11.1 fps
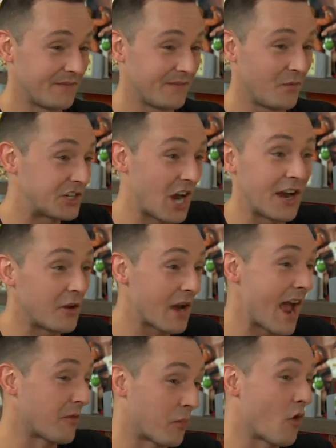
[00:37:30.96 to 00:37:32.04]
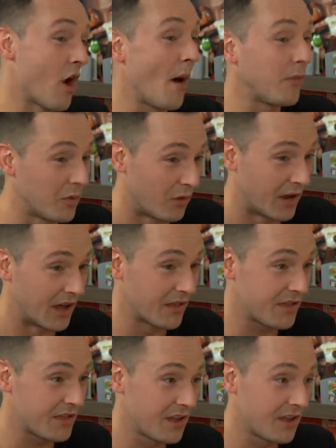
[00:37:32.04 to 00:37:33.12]
which I don't have a problem
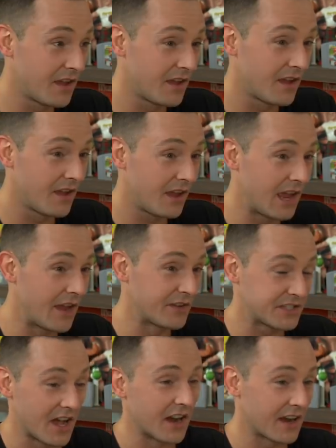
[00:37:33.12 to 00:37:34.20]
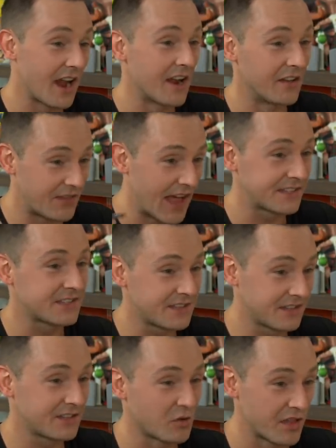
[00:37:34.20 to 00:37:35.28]
with if it's going to kind of, that's
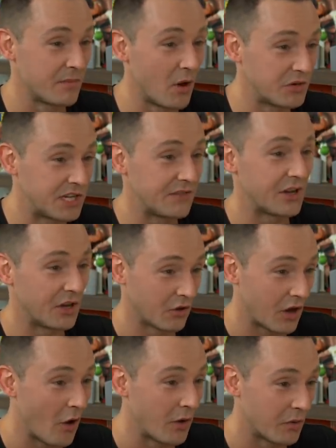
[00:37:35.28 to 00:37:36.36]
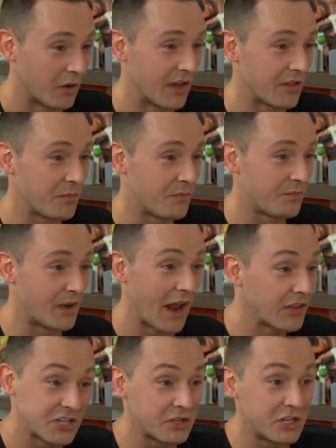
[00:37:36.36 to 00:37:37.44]
sort of the motif that you're going with, but at
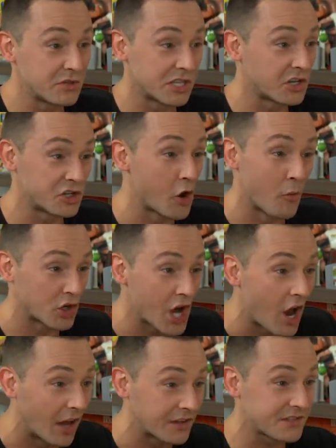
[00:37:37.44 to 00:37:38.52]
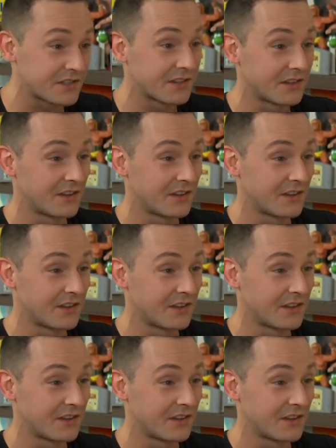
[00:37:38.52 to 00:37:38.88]
least use it to show more shots.